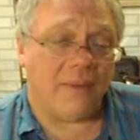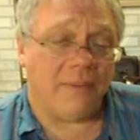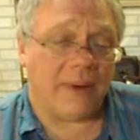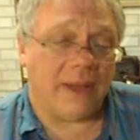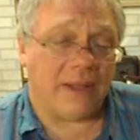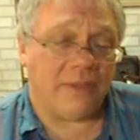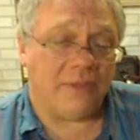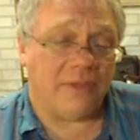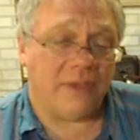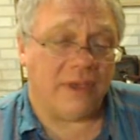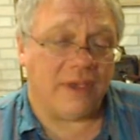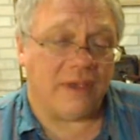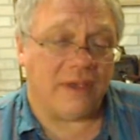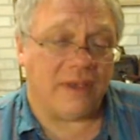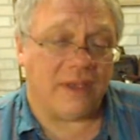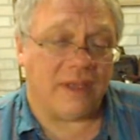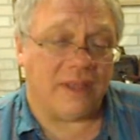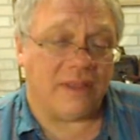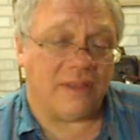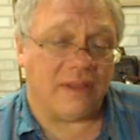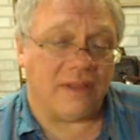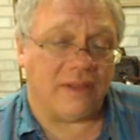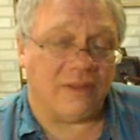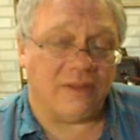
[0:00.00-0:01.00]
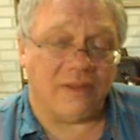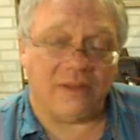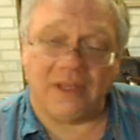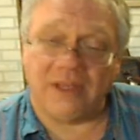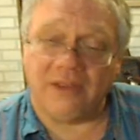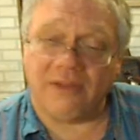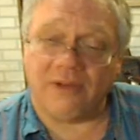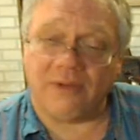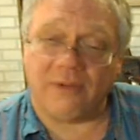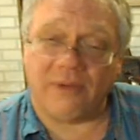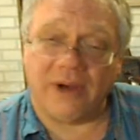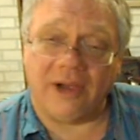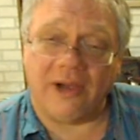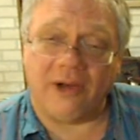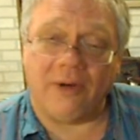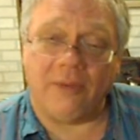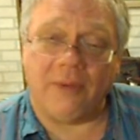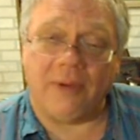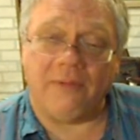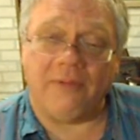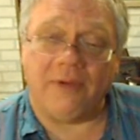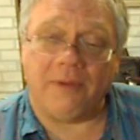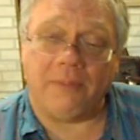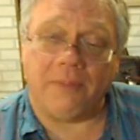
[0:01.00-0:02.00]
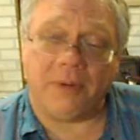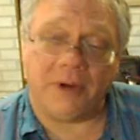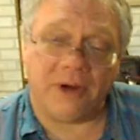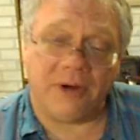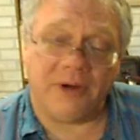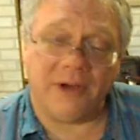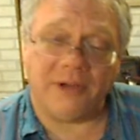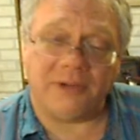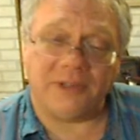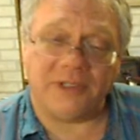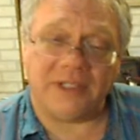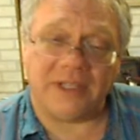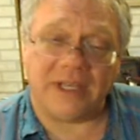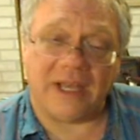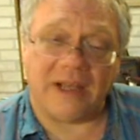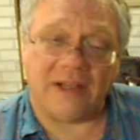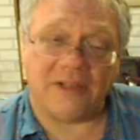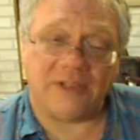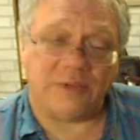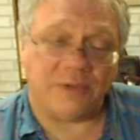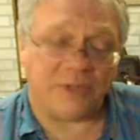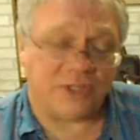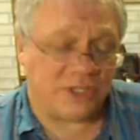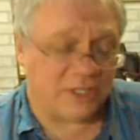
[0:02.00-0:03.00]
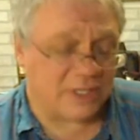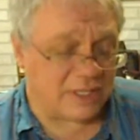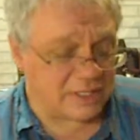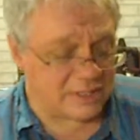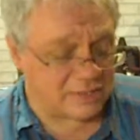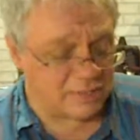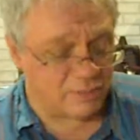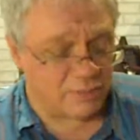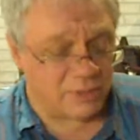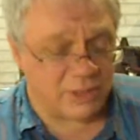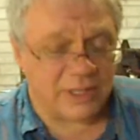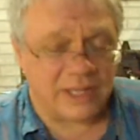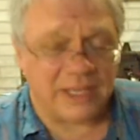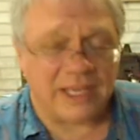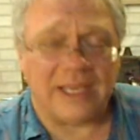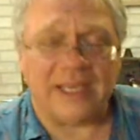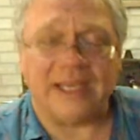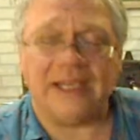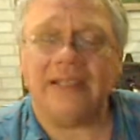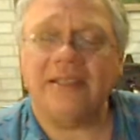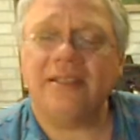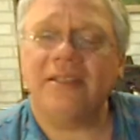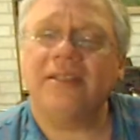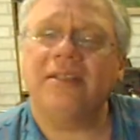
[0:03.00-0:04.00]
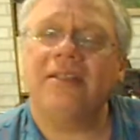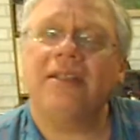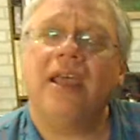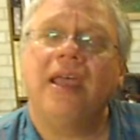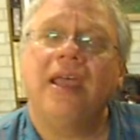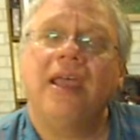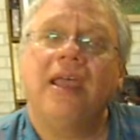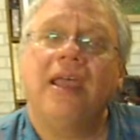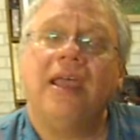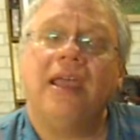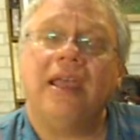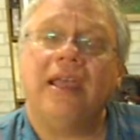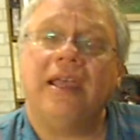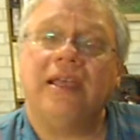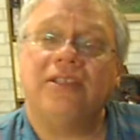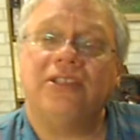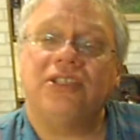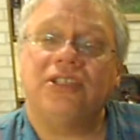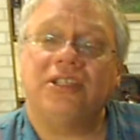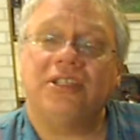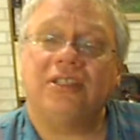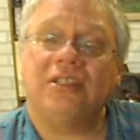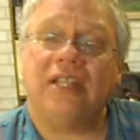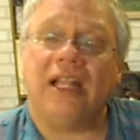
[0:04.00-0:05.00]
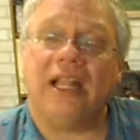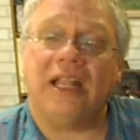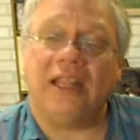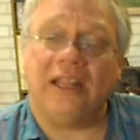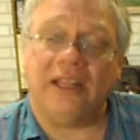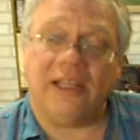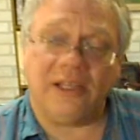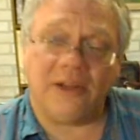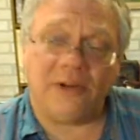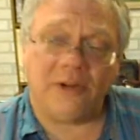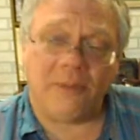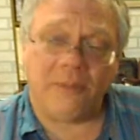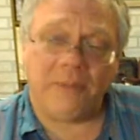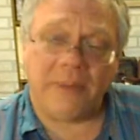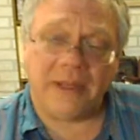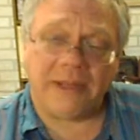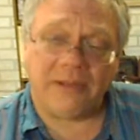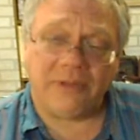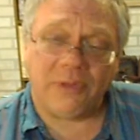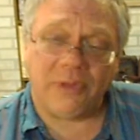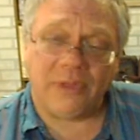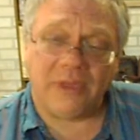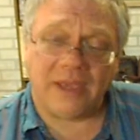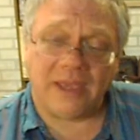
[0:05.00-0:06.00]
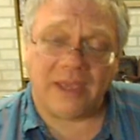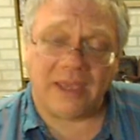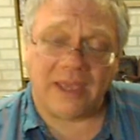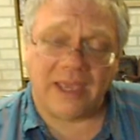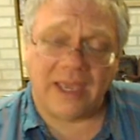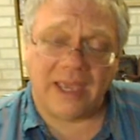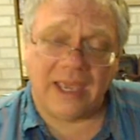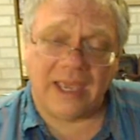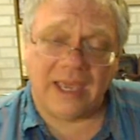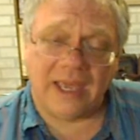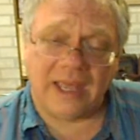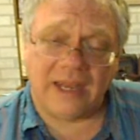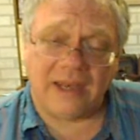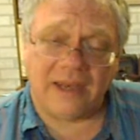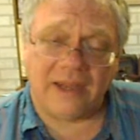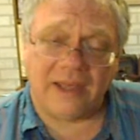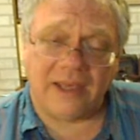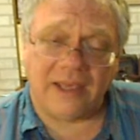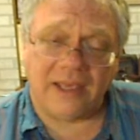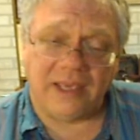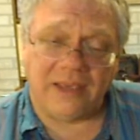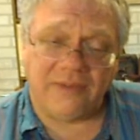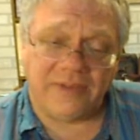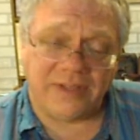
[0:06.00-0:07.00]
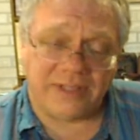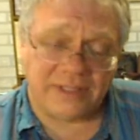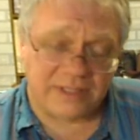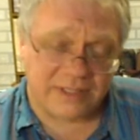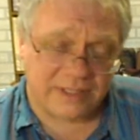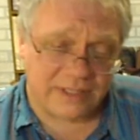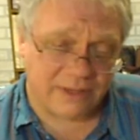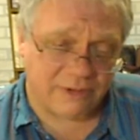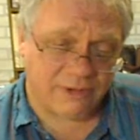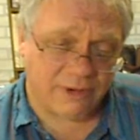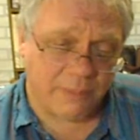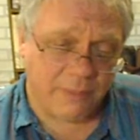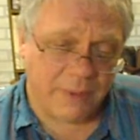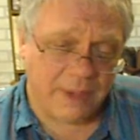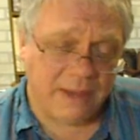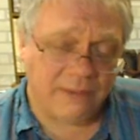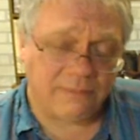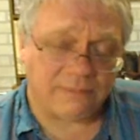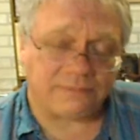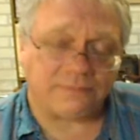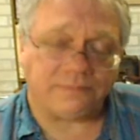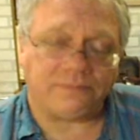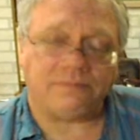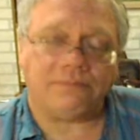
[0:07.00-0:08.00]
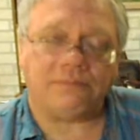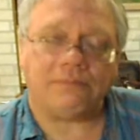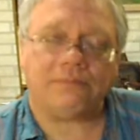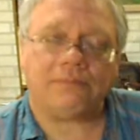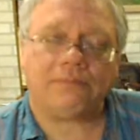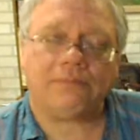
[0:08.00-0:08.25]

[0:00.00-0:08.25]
I might think in the realm of imperial stouts, which this really isn't. It's just a little bit thick and even syrupy,